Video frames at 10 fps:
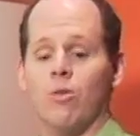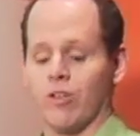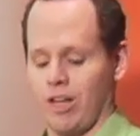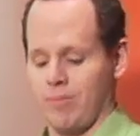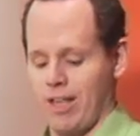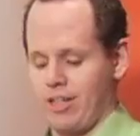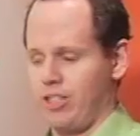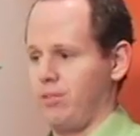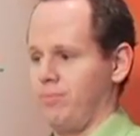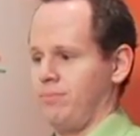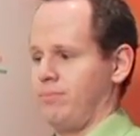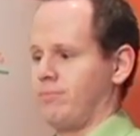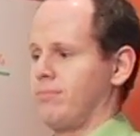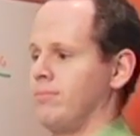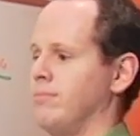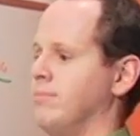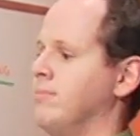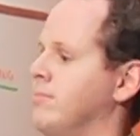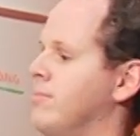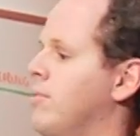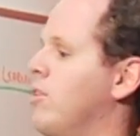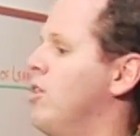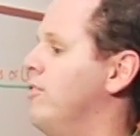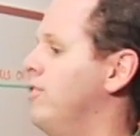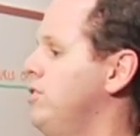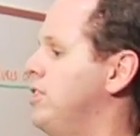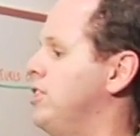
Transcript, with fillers: overcome that issue. The first